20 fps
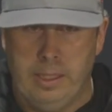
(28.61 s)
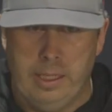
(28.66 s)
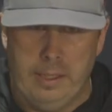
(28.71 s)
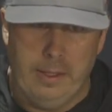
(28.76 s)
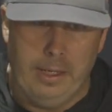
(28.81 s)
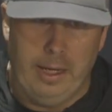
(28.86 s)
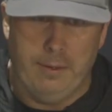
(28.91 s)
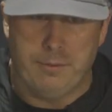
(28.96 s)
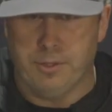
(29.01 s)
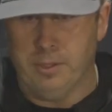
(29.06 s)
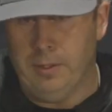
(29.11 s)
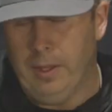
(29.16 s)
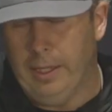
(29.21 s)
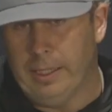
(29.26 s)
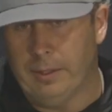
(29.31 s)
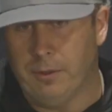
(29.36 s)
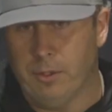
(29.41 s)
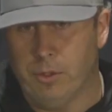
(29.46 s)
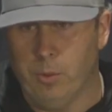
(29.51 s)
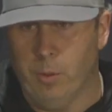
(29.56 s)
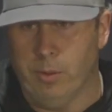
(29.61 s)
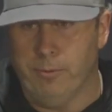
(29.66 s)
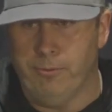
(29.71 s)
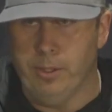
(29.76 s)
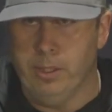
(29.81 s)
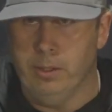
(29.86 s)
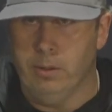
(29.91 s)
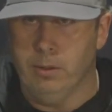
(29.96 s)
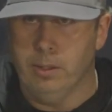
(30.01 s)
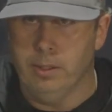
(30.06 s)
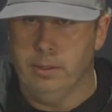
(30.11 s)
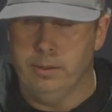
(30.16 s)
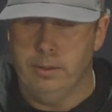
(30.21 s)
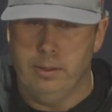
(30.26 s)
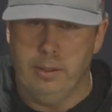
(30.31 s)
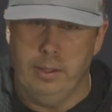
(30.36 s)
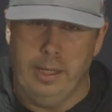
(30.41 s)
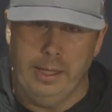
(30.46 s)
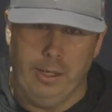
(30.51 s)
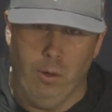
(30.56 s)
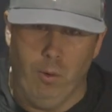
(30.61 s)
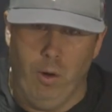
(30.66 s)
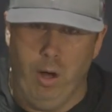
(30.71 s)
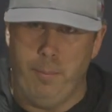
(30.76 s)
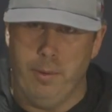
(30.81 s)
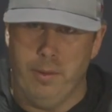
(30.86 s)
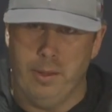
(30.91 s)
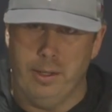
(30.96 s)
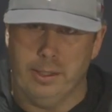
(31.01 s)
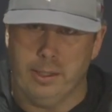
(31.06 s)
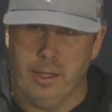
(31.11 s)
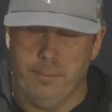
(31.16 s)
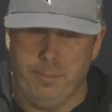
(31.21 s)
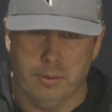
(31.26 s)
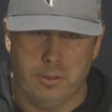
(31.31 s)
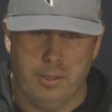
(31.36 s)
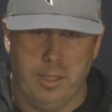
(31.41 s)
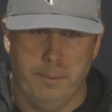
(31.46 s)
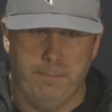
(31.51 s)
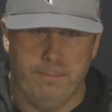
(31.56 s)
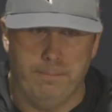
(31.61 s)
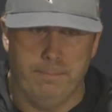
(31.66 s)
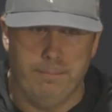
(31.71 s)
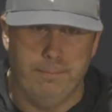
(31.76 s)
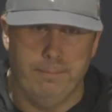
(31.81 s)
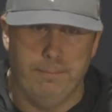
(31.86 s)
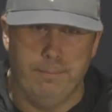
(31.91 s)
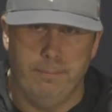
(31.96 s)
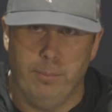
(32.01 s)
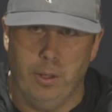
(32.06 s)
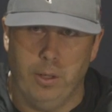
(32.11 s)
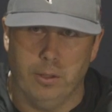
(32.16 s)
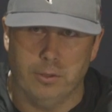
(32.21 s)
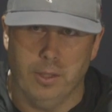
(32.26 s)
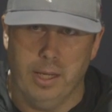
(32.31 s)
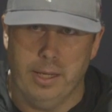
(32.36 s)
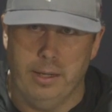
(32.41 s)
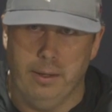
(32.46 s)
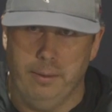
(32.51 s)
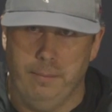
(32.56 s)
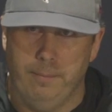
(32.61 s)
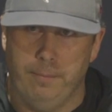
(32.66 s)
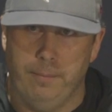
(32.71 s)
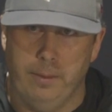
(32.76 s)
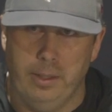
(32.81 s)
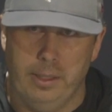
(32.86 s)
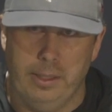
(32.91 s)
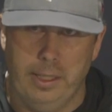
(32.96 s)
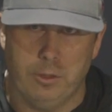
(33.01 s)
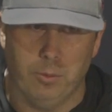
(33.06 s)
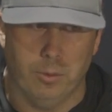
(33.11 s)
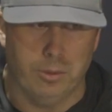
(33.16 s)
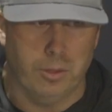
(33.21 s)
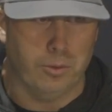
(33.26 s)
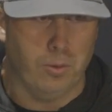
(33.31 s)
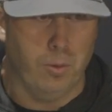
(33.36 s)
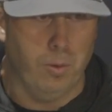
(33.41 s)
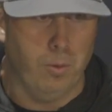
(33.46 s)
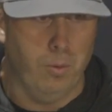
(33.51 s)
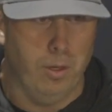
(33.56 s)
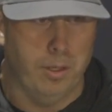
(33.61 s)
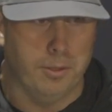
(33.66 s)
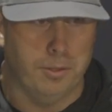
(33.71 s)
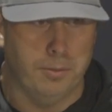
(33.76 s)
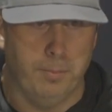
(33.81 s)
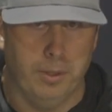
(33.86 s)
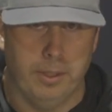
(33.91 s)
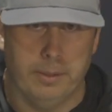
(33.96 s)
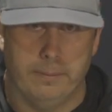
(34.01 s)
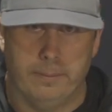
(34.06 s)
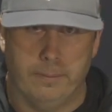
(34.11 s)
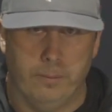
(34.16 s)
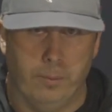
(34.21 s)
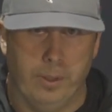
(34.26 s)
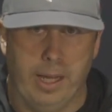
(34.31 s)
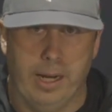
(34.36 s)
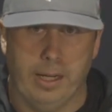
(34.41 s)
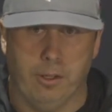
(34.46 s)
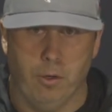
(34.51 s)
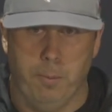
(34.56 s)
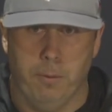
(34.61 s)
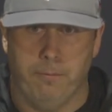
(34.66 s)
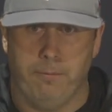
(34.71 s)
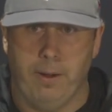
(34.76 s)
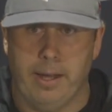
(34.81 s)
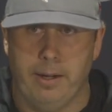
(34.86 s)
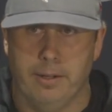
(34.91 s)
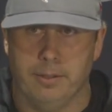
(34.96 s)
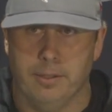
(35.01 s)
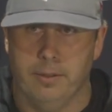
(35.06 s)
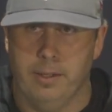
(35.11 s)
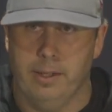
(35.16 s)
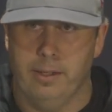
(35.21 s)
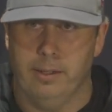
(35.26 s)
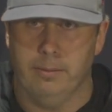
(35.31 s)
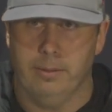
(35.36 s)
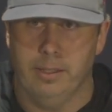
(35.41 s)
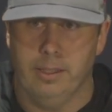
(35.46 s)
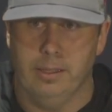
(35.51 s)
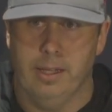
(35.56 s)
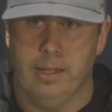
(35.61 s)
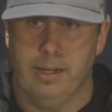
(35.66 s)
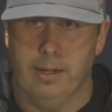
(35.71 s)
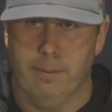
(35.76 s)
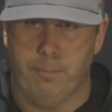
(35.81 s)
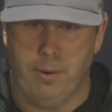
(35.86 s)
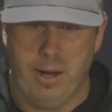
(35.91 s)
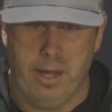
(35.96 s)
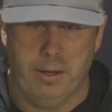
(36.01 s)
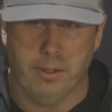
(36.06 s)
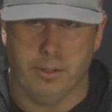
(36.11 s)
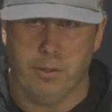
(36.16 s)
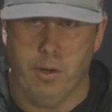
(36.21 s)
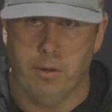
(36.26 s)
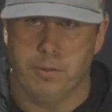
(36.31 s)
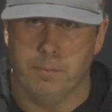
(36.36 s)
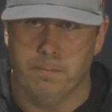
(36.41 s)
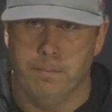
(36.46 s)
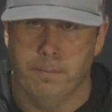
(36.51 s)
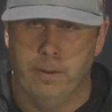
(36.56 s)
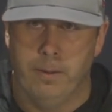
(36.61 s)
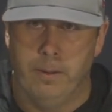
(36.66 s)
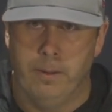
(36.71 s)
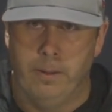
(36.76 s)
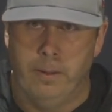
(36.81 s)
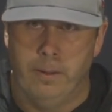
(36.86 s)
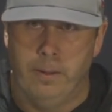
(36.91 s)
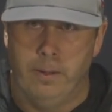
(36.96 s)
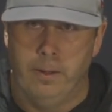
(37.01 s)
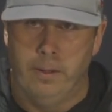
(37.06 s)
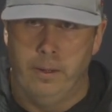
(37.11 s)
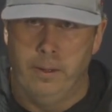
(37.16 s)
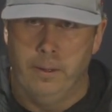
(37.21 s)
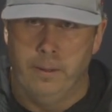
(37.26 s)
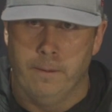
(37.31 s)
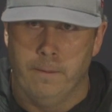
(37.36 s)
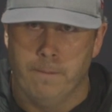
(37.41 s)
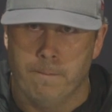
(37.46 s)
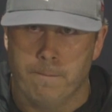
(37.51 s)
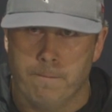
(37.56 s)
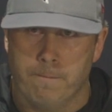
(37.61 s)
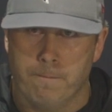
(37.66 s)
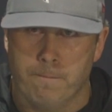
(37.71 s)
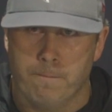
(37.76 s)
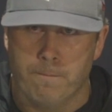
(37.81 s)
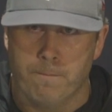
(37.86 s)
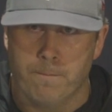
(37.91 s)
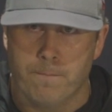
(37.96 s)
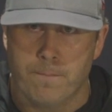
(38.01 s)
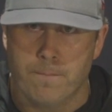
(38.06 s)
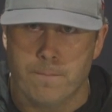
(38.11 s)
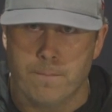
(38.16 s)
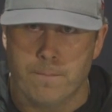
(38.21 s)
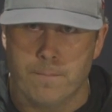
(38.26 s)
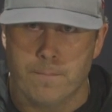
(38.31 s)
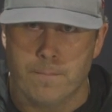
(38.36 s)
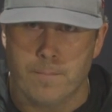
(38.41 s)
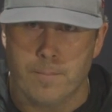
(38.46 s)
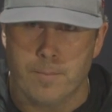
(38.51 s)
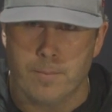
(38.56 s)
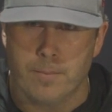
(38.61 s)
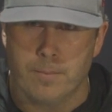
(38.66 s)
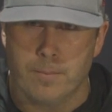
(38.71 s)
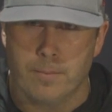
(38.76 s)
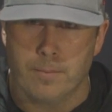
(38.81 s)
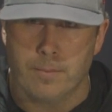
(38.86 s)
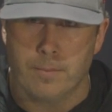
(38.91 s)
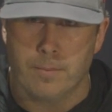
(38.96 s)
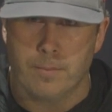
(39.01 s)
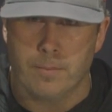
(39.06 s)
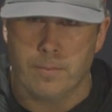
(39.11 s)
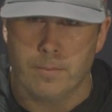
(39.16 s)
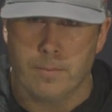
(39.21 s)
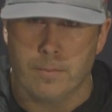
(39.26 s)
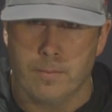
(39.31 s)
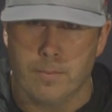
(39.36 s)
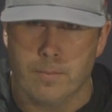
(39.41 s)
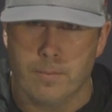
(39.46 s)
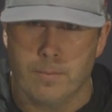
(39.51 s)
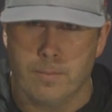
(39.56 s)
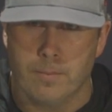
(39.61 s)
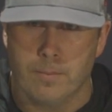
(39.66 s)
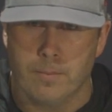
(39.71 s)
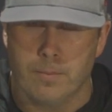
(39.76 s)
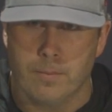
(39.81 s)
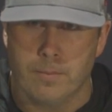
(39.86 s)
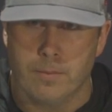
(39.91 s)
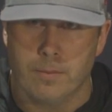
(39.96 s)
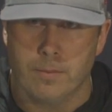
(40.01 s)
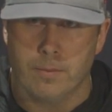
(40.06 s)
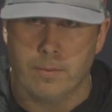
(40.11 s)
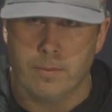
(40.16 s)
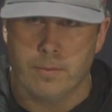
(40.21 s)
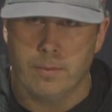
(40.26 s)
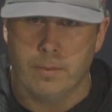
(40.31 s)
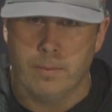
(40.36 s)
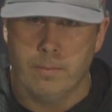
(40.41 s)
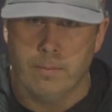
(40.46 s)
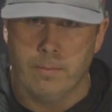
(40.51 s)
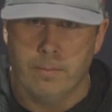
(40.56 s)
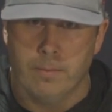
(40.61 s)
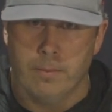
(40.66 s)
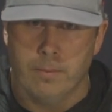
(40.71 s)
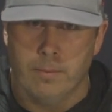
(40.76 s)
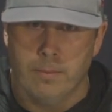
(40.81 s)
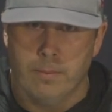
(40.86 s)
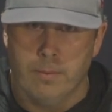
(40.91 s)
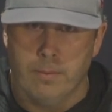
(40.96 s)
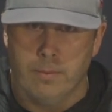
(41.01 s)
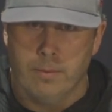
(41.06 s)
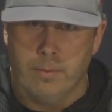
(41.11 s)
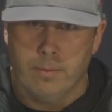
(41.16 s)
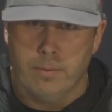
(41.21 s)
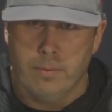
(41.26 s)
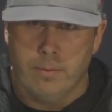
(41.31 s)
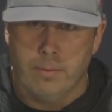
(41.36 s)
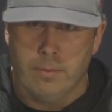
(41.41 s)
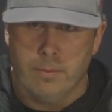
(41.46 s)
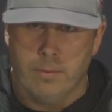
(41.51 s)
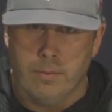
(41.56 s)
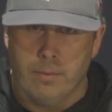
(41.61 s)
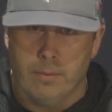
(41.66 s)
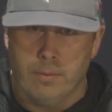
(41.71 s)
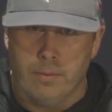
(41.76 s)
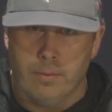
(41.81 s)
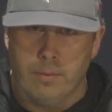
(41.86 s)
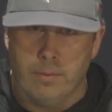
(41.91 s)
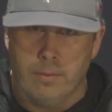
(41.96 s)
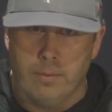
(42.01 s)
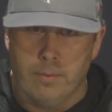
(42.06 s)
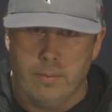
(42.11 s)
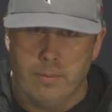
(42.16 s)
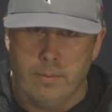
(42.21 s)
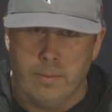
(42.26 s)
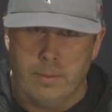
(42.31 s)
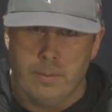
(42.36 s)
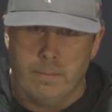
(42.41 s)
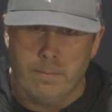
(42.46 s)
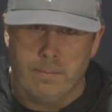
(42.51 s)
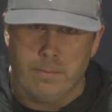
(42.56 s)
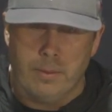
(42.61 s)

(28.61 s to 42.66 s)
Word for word: And then obviously they get the short field, and they go up, and then a couple tip balls later, and that's what the score was. But we got a group of fighters in there, D-Led, and I'm proud to coach them. So did they start timing the passes because they ended up with eight tips altogether?